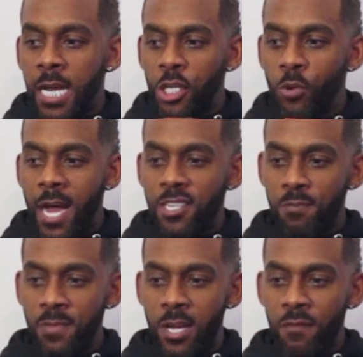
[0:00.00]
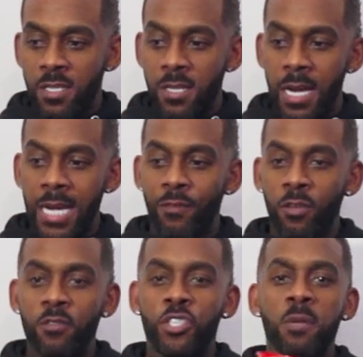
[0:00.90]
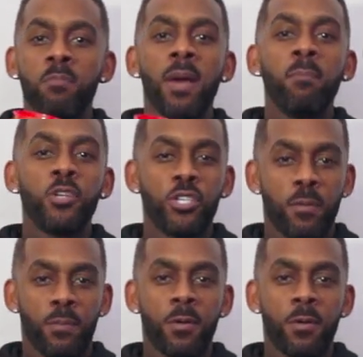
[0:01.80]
like you had to be of a certain level of a gym membership